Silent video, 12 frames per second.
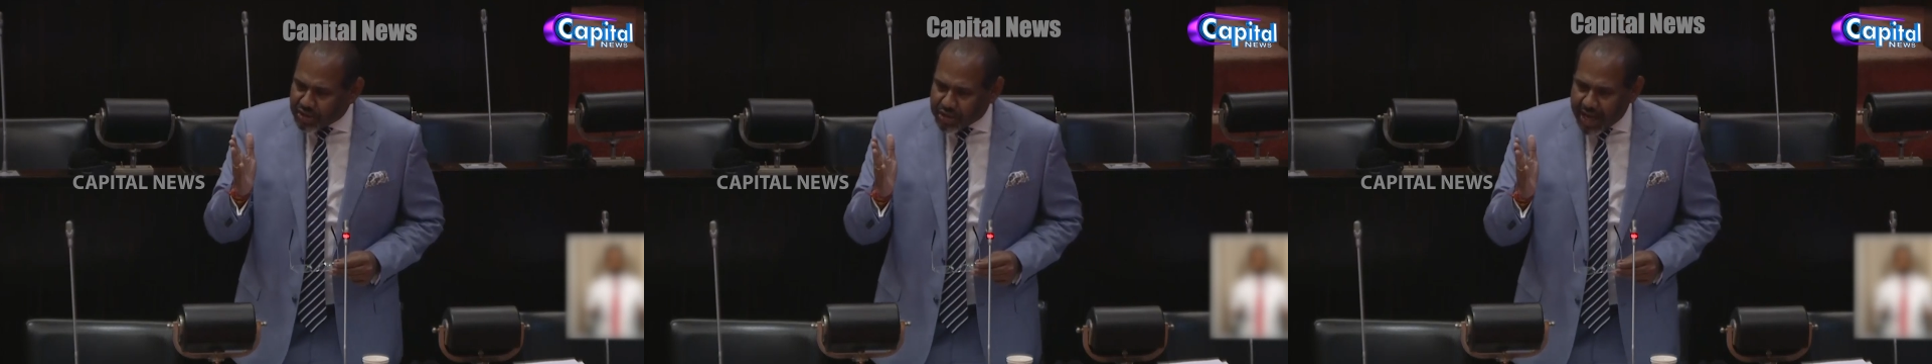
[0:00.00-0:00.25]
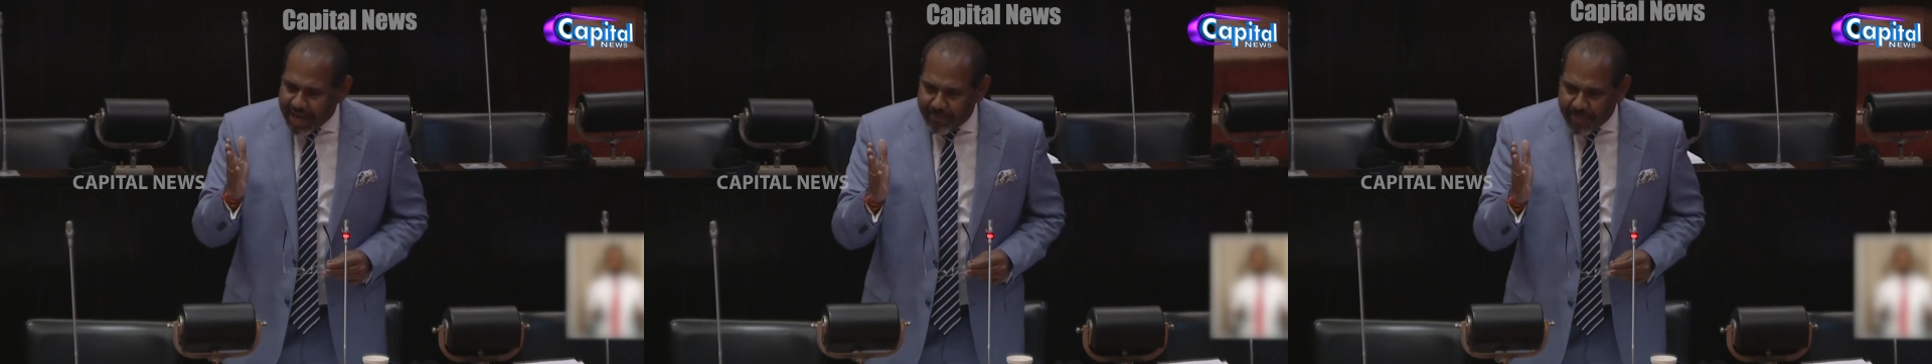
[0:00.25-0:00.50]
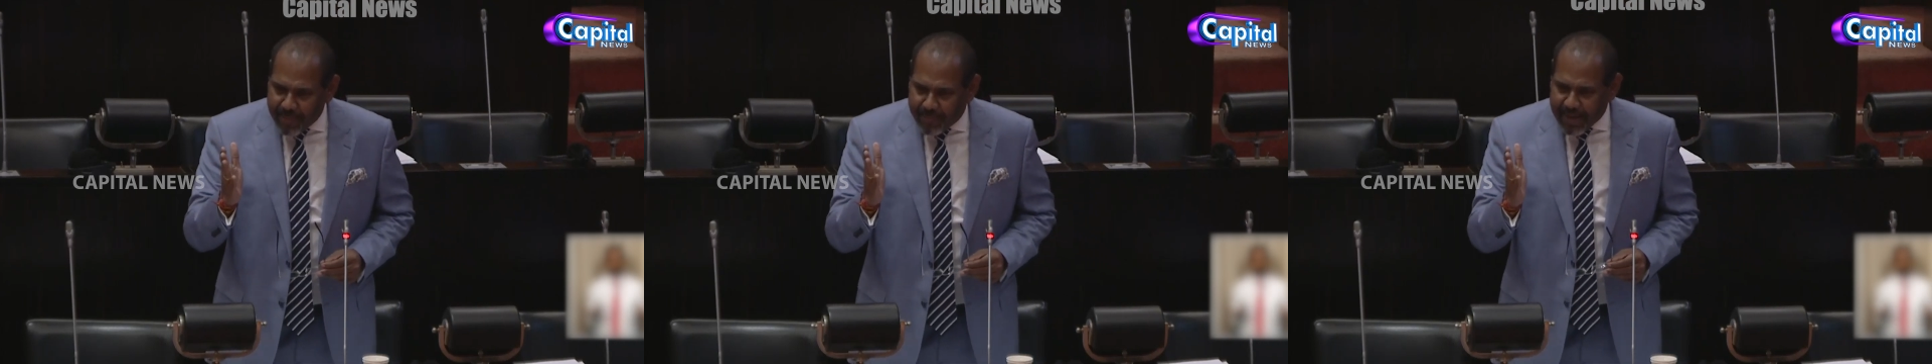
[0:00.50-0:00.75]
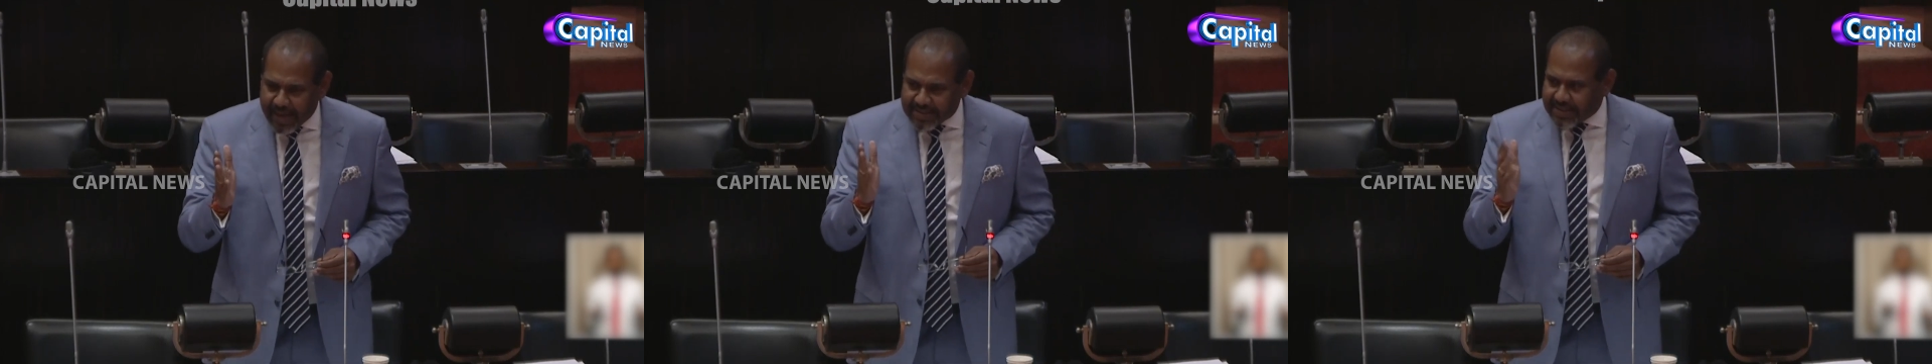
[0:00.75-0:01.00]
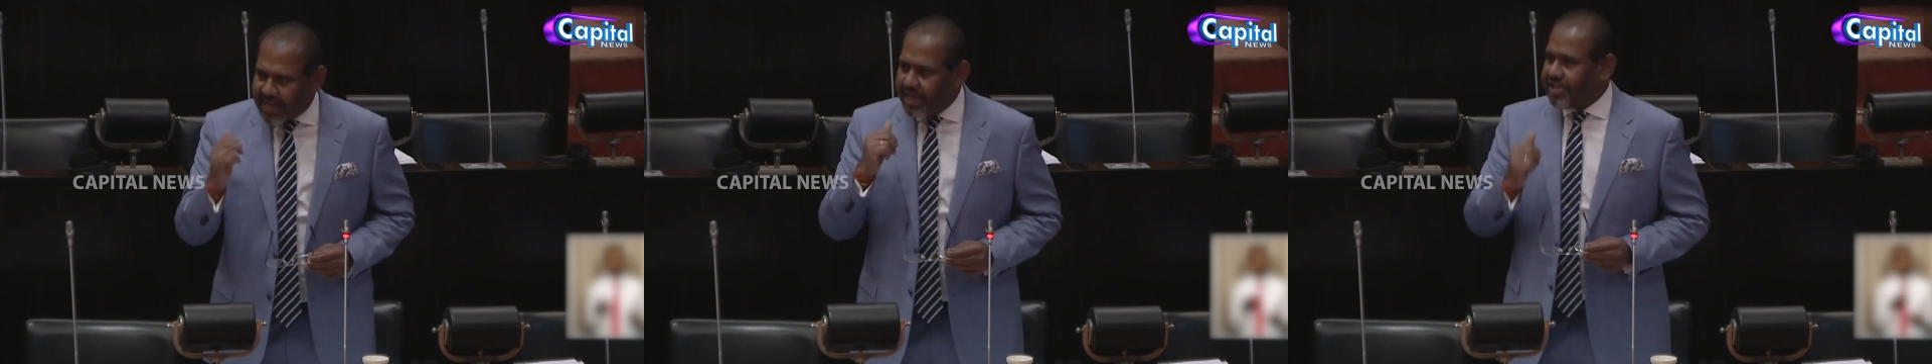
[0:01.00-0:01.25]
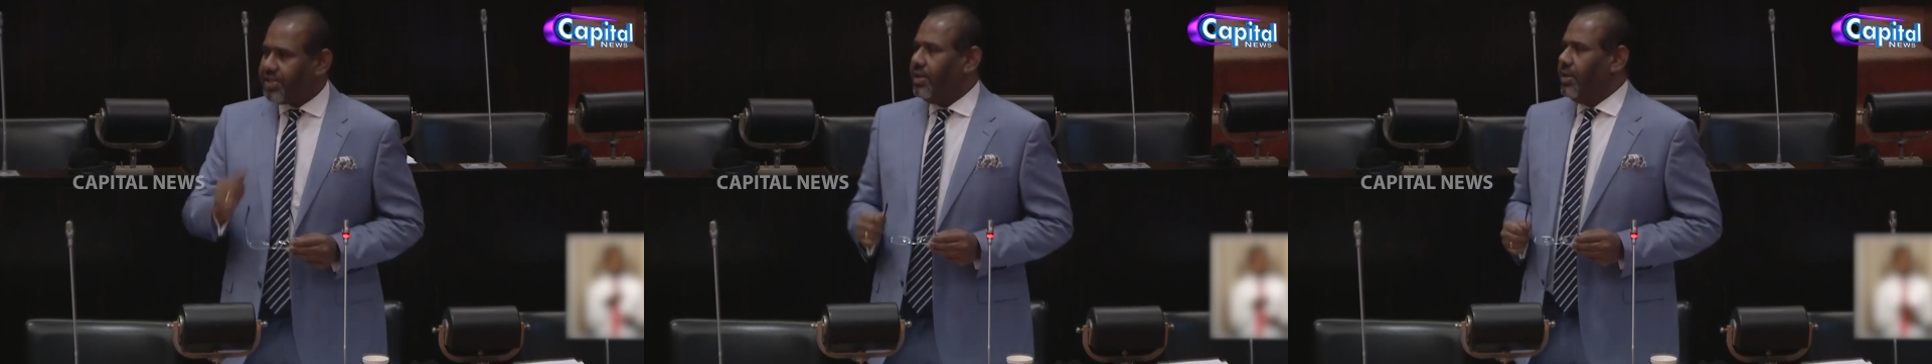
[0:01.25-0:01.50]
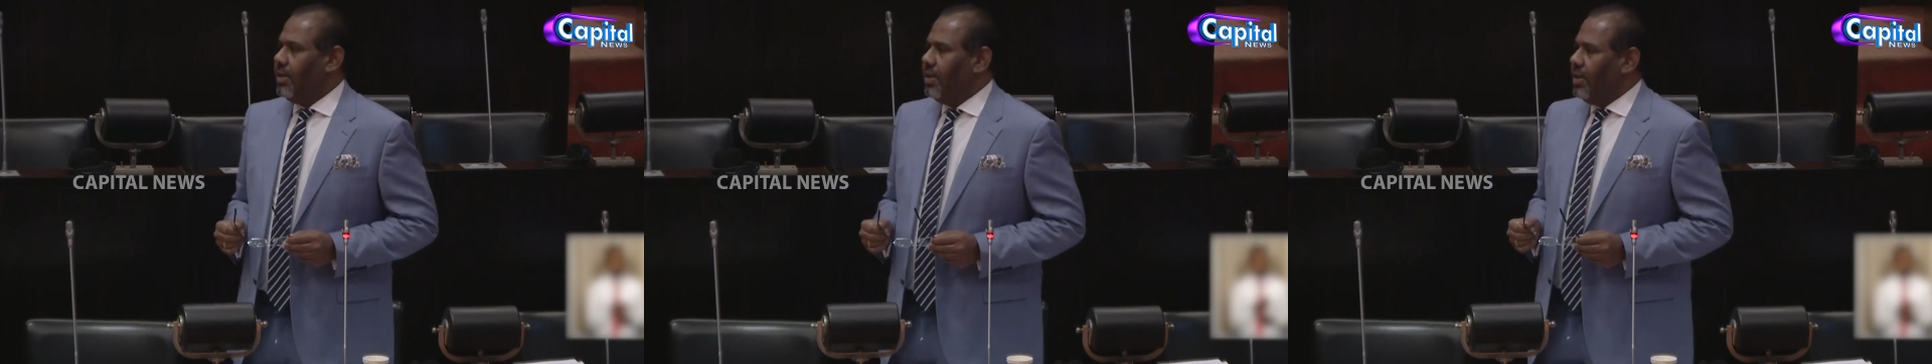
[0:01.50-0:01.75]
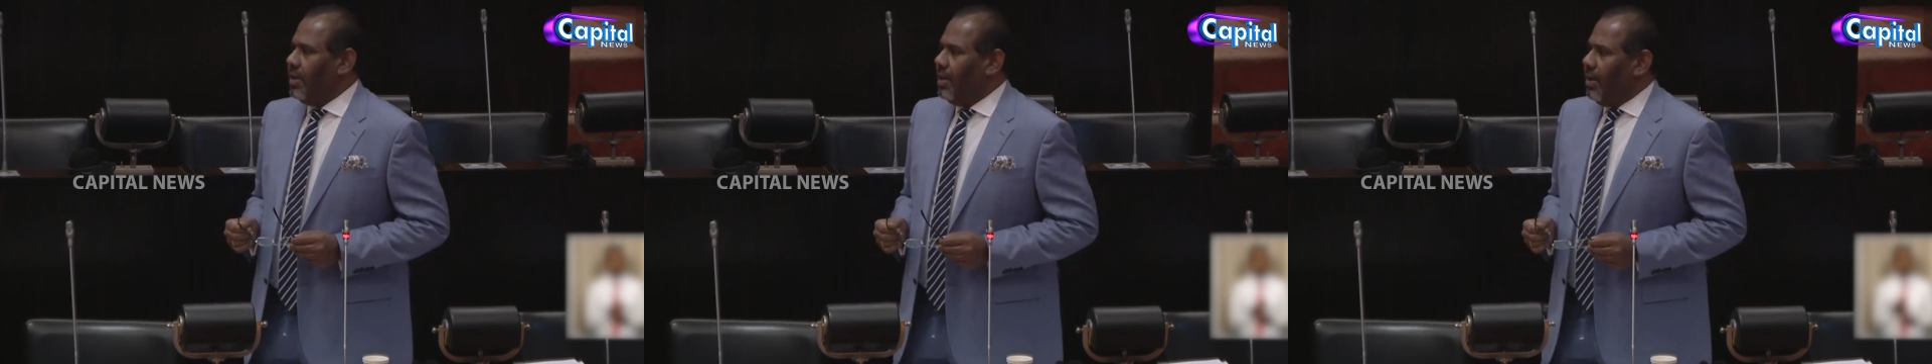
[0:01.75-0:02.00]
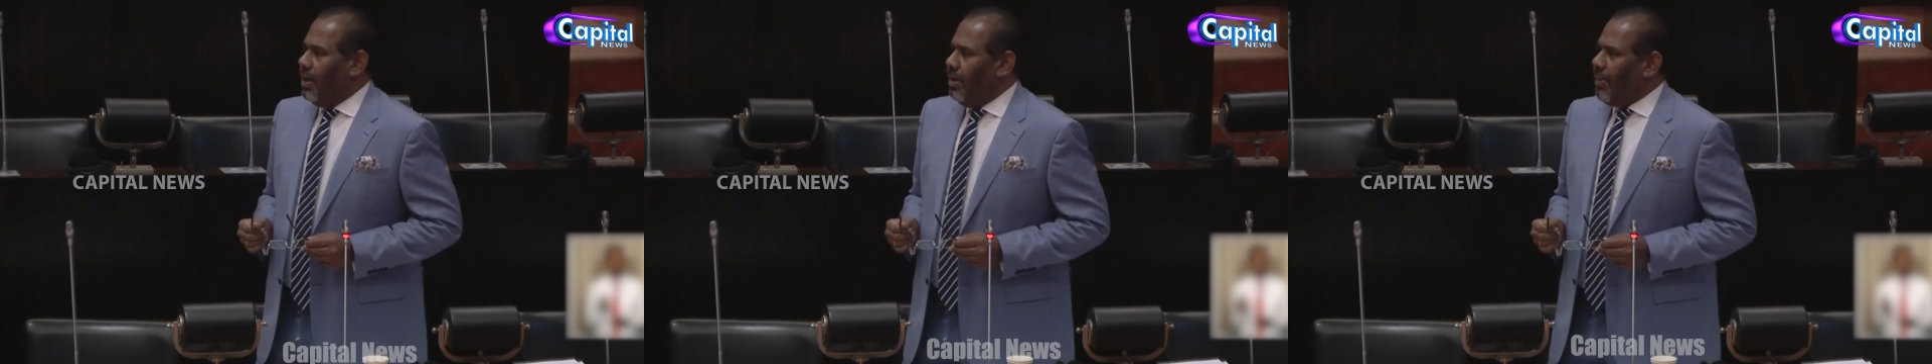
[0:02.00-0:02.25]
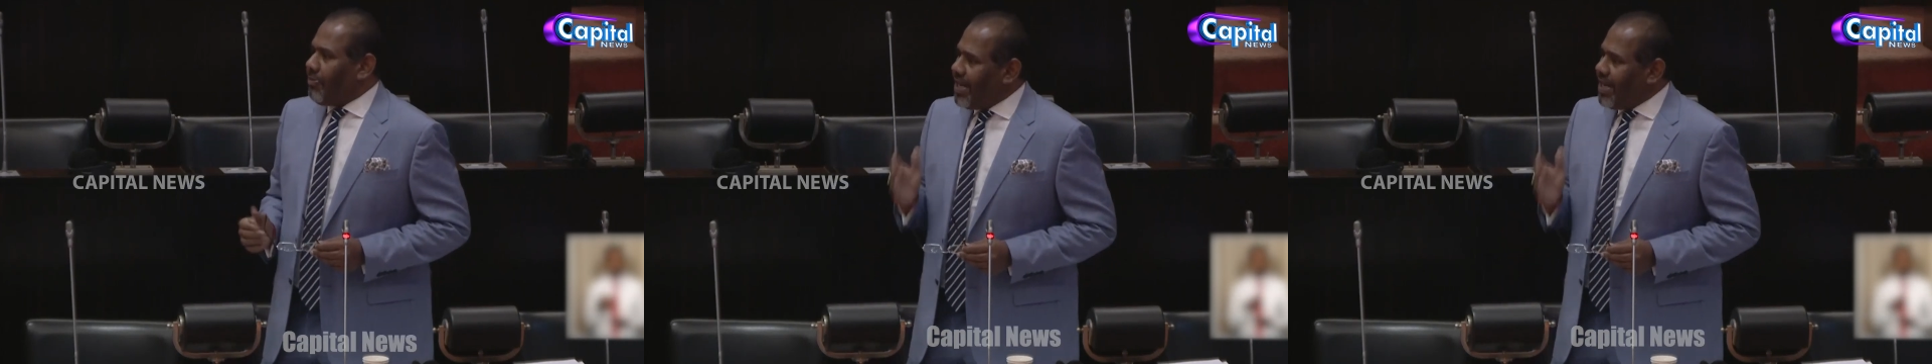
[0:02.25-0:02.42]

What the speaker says: to the NPP as such. But